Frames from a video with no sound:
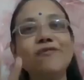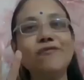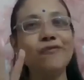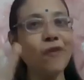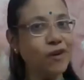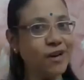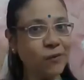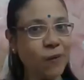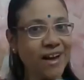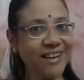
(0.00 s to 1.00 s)
a
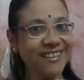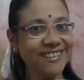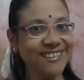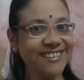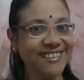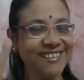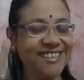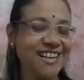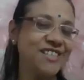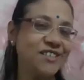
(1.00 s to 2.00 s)
4-in-1
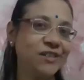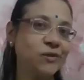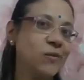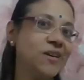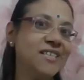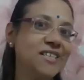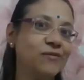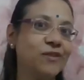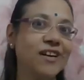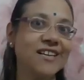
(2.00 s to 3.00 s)
Sanskrit verse
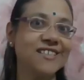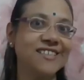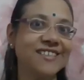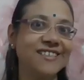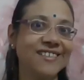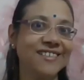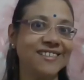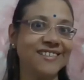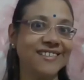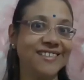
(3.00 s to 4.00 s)
for us.
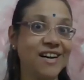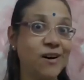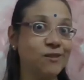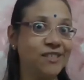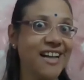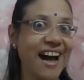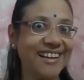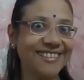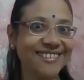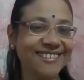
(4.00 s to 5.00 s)
Now how's
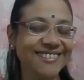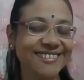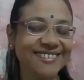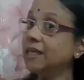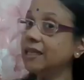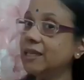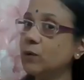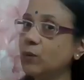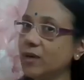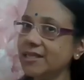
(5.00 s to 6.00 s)
that? The
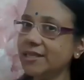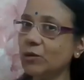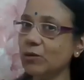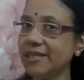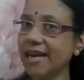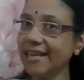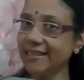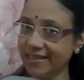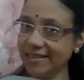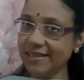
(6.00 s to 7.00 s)
verse goes like
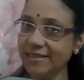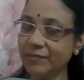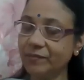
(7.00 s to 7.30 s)
this.